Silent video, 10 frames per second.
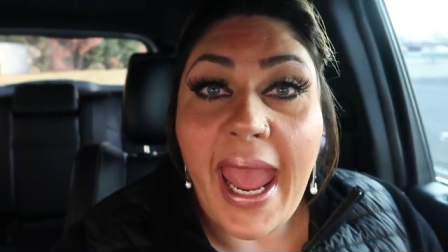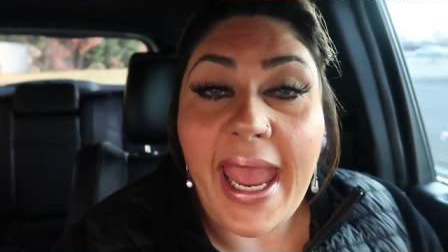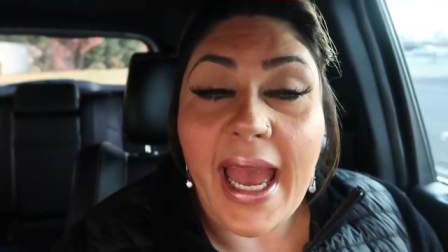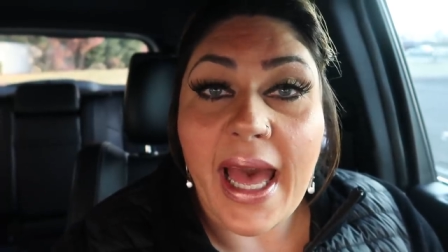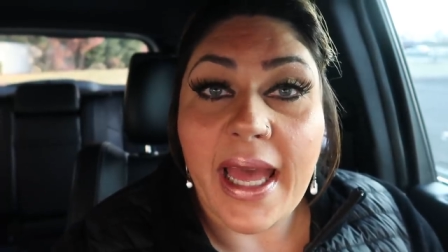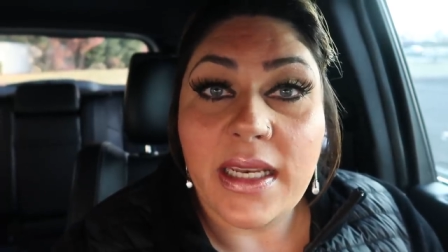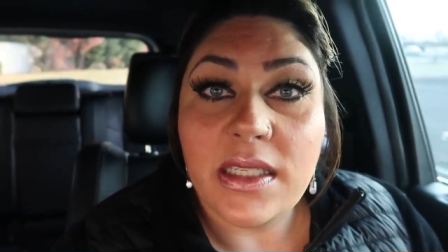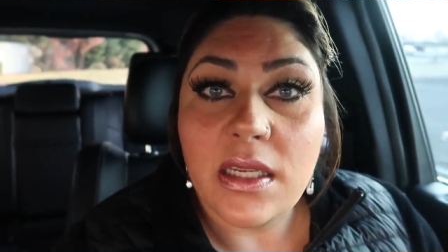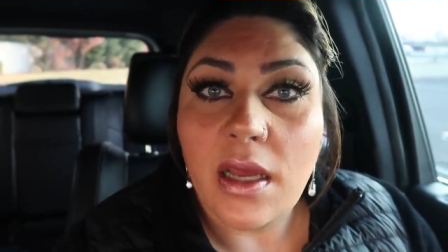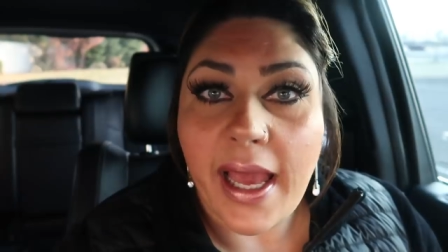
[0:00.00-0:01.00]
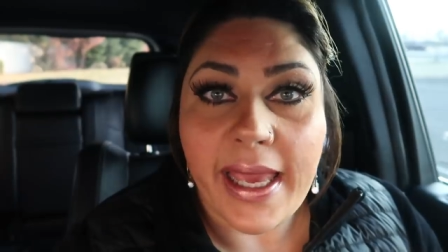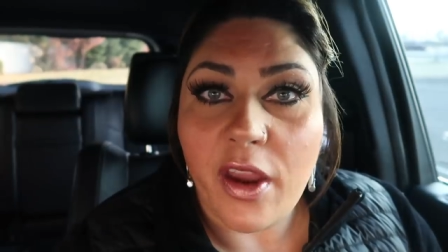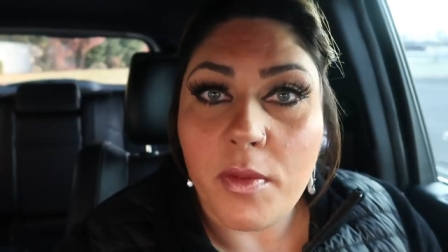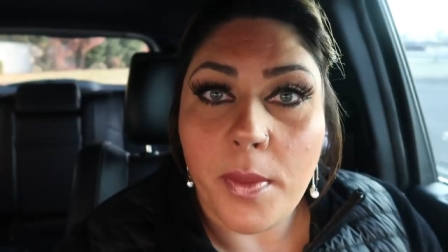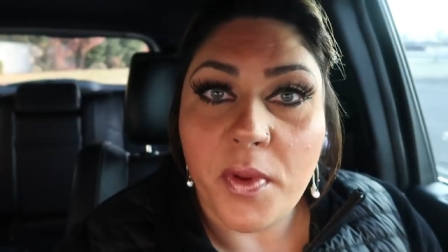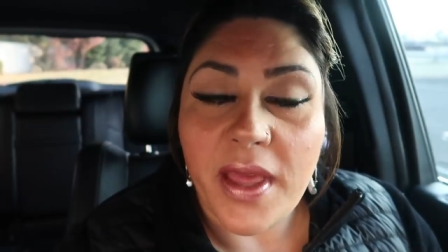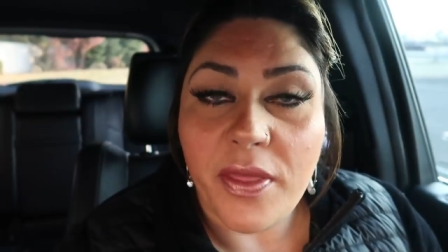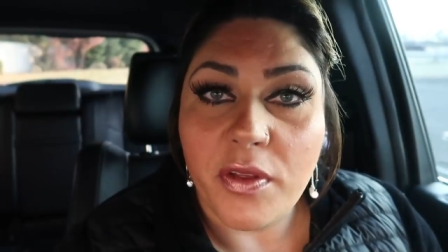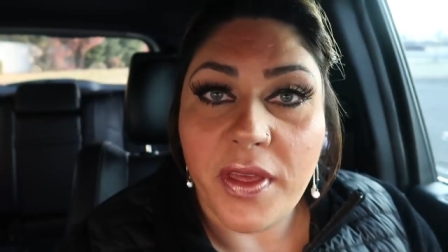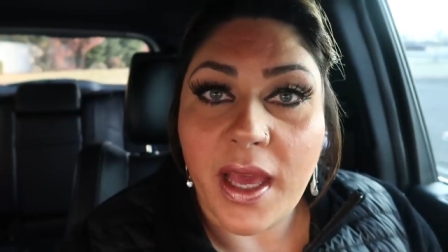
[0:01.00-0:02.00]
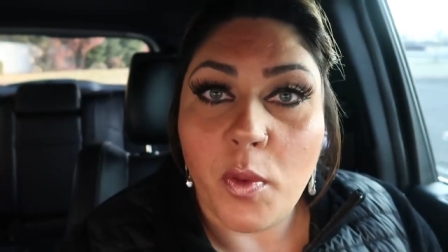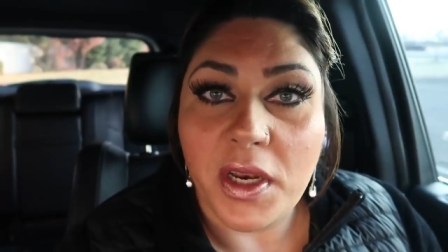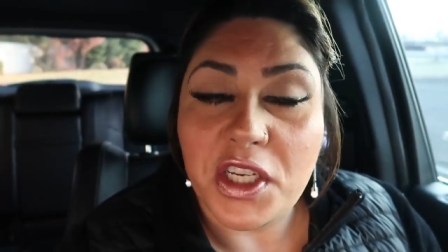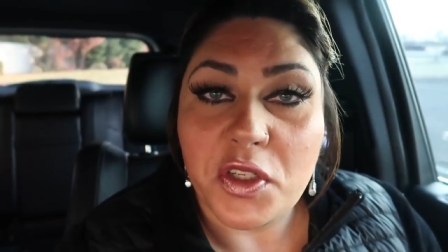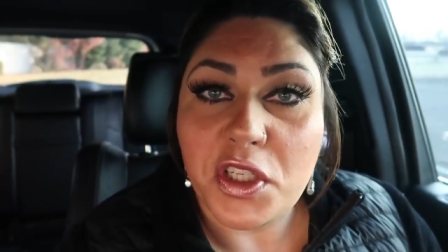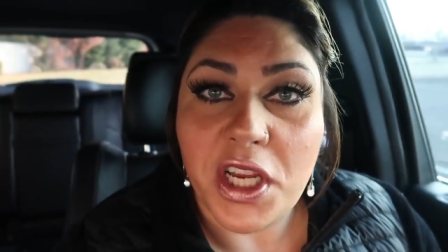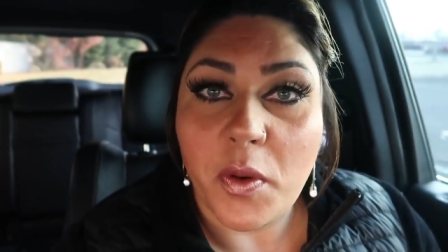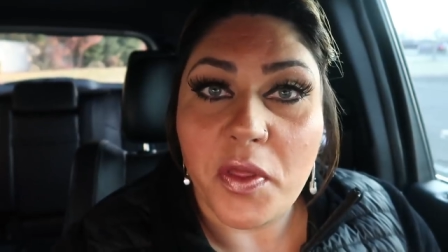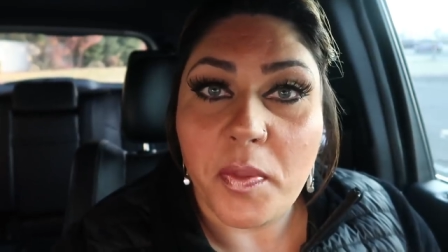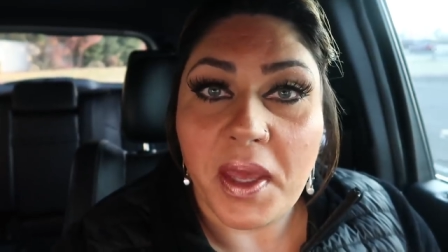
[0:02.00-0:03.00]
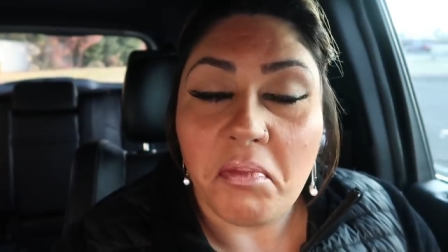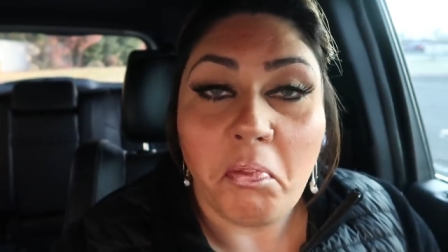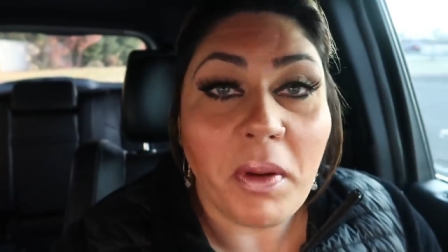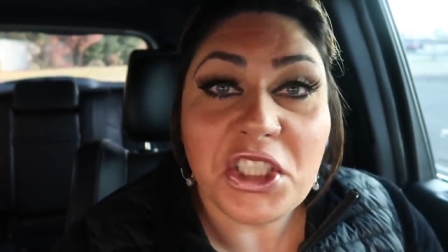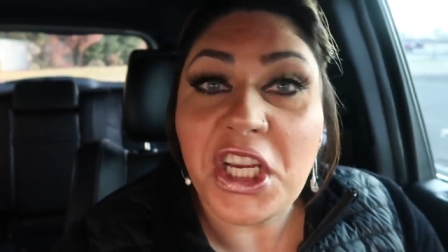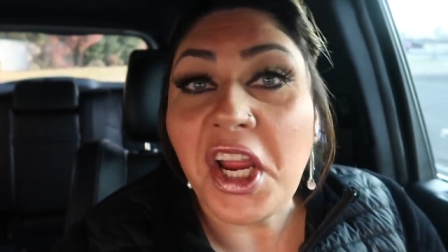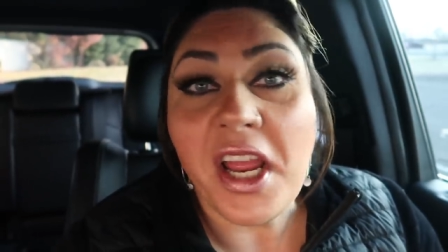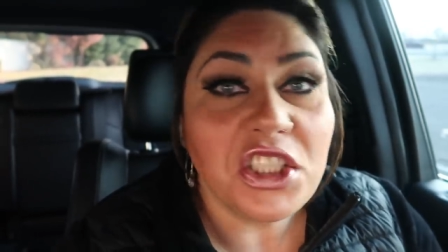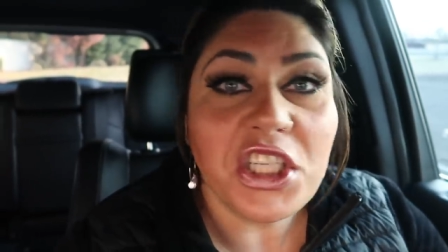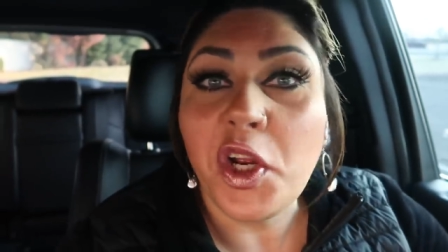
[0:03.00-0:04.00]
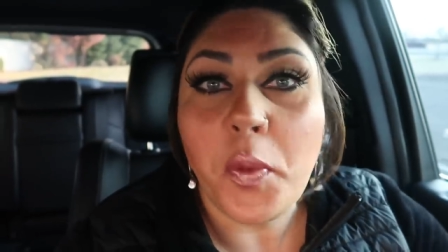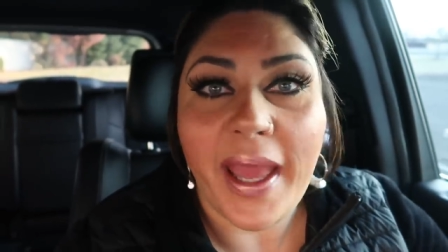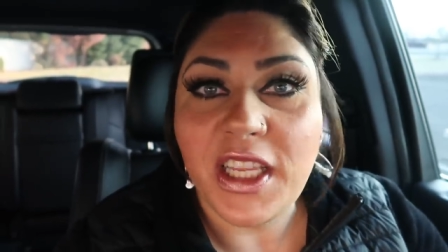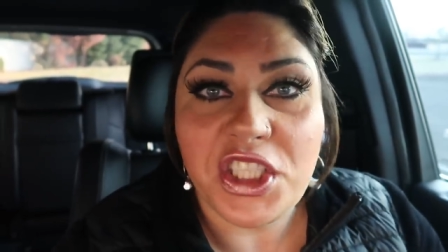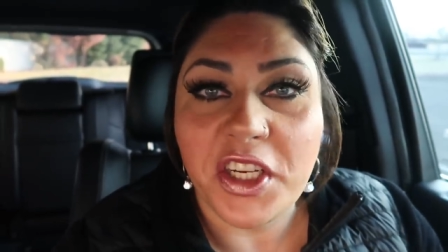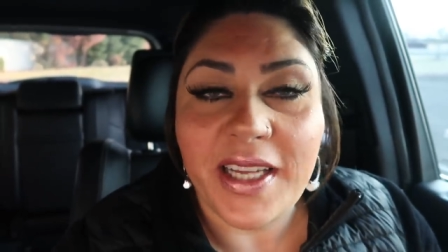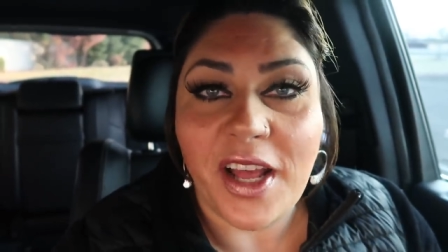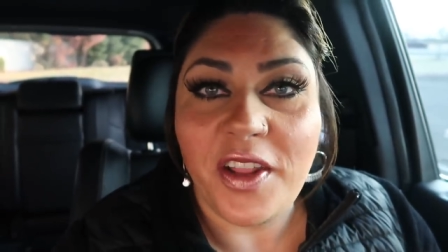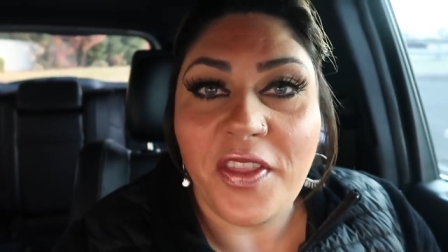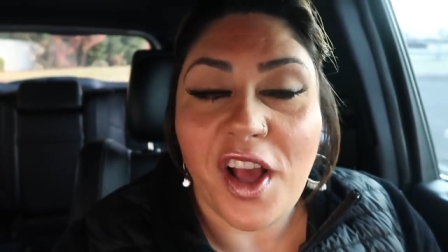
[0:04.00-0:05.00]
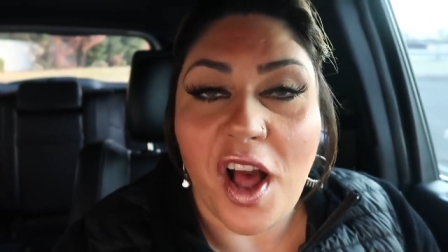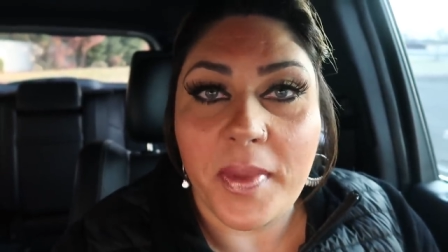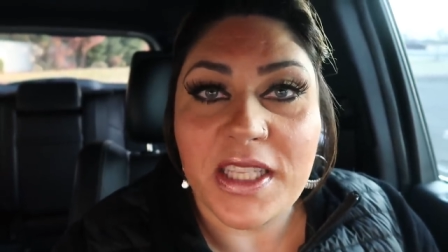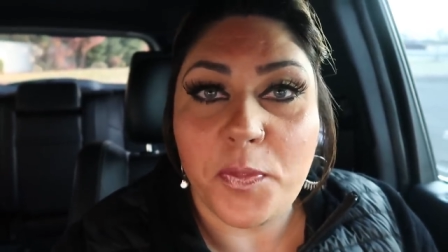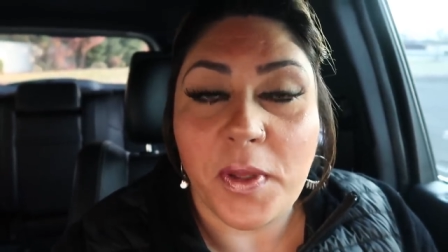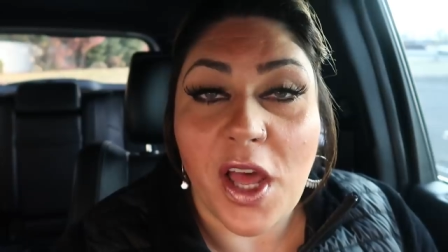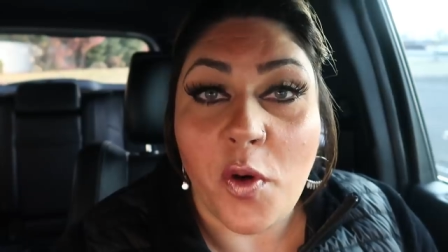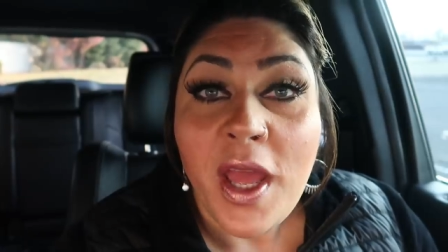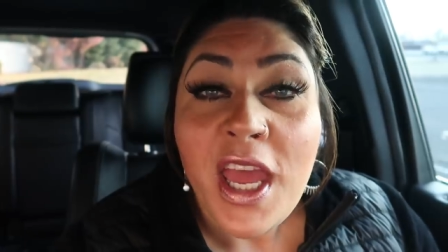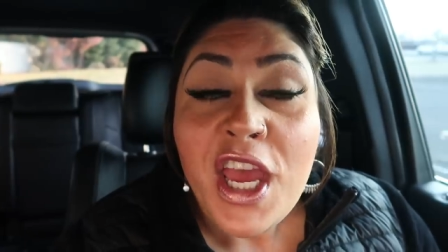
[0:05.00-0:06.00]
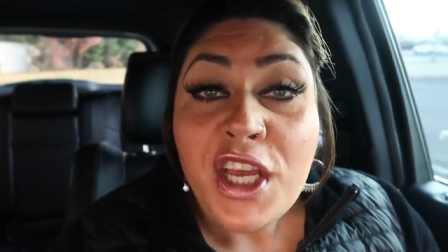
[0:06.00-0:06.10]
And I can't remember the other thing I wanted you to share with me. But share share away. Share down in the comments below.